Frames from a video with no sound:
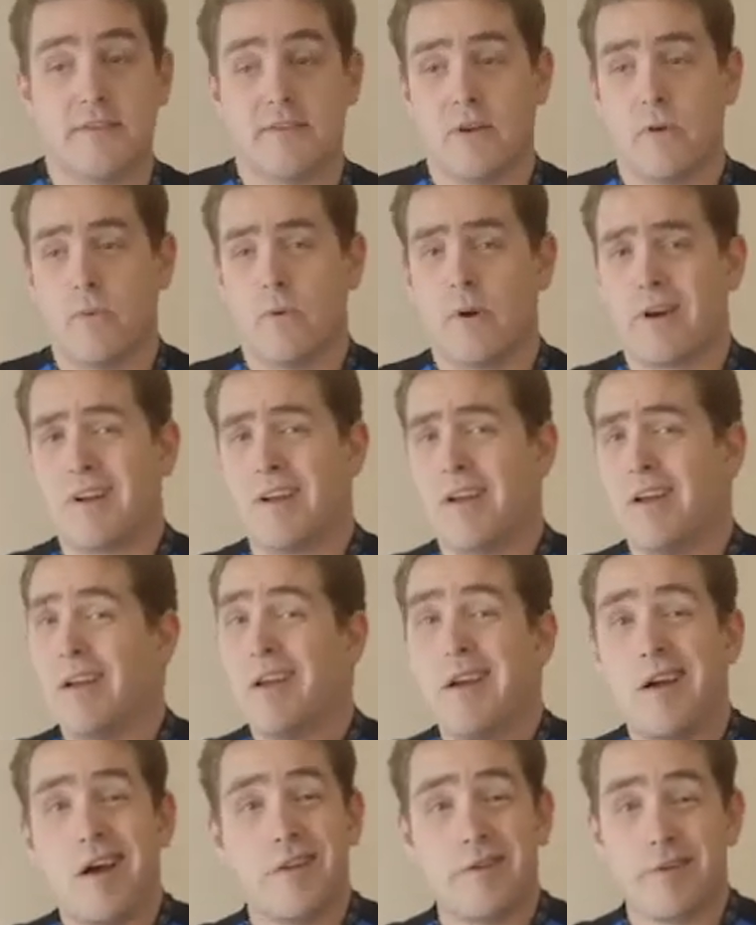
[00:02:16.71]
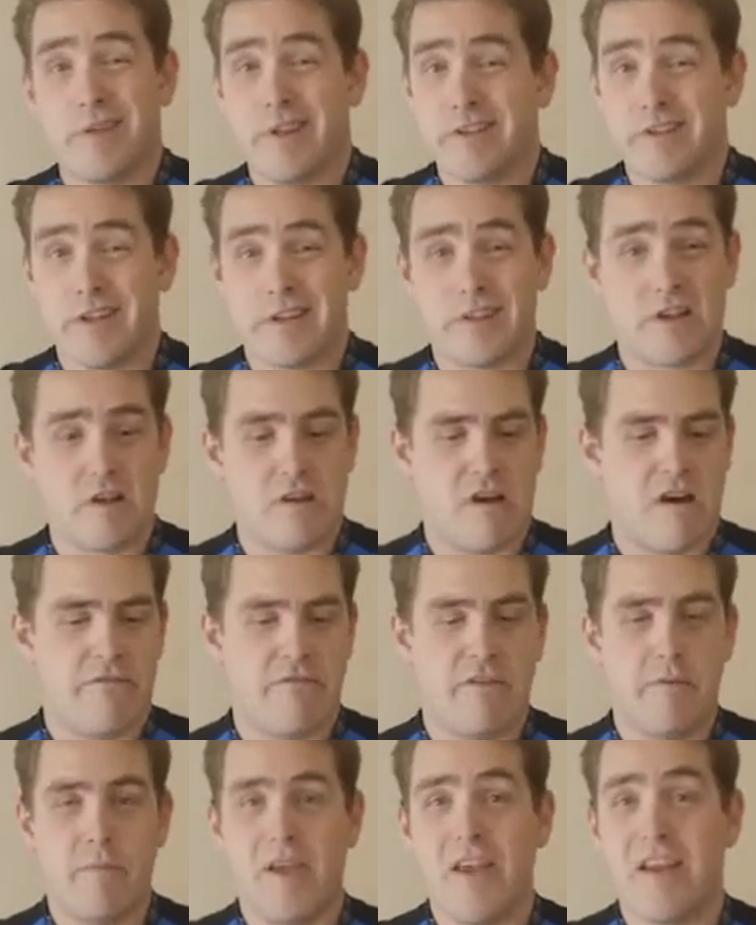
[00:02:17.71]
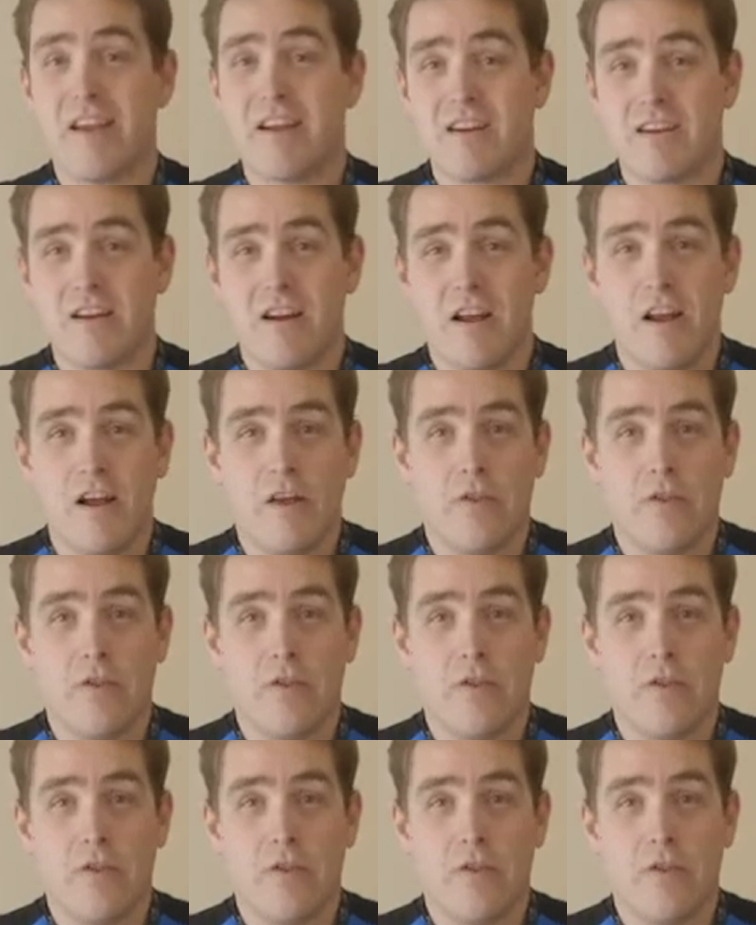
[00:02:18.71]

So at work, other things like the coffee maker,